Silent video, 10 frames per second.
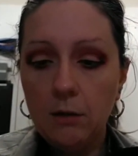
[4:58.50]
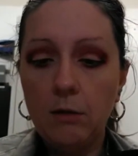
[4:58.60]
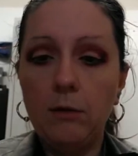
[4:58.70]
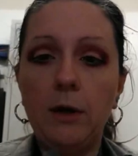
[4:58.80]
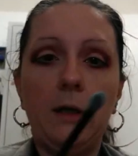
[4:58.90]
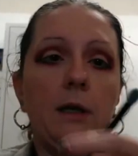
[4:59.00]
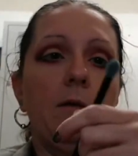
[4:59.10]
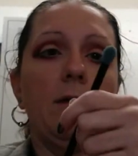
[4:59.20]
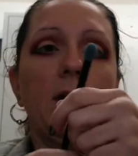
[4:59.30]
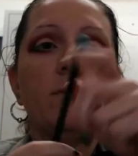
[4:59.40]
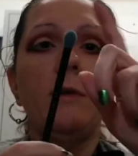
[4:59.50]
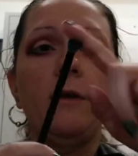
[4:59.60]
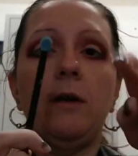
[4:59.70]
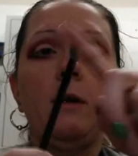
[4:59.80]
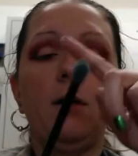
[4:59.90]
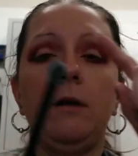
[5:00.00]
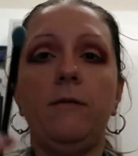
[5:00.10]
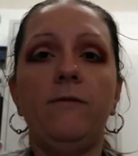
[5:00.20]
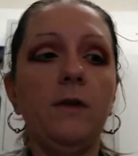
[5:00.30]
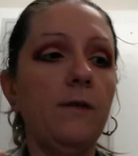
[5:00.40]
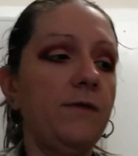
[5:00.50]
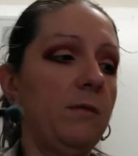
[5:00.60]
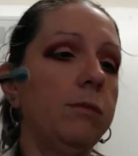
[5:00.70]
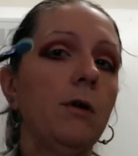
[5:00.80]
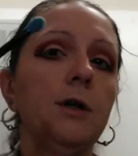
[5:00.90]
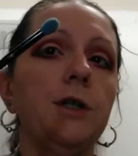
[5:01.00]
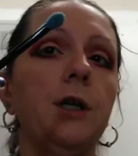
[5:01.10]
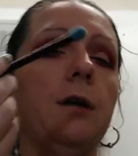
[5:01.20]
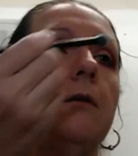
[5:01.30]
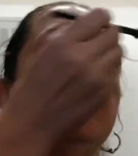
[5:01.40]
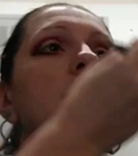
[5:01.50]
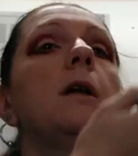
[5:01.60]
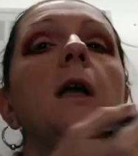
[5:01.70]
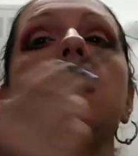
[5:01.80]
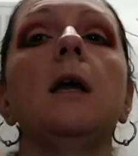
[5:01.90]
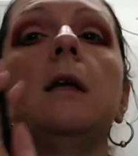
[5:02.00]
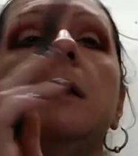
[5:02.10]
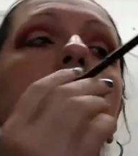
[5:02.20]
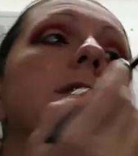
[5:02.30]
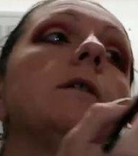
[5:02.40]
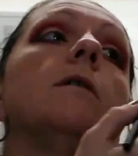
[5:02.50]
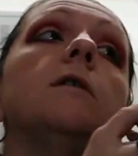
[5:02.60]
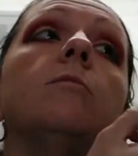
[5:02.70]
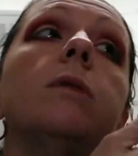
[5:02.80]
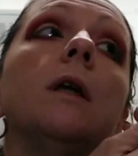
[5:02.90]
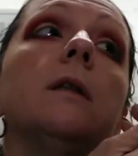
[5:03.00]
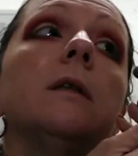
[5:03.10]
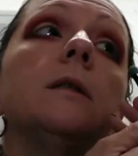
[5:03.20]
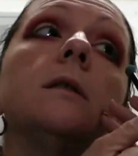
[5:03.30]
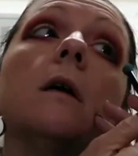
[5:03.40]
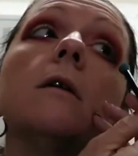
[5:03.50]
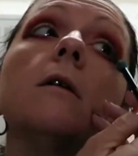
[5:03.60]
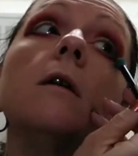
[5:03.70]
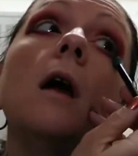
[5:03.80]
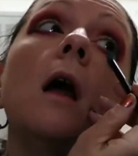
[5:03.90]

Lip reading: Alright, now I got my fluffy brush here. Now we start to blend this sucker.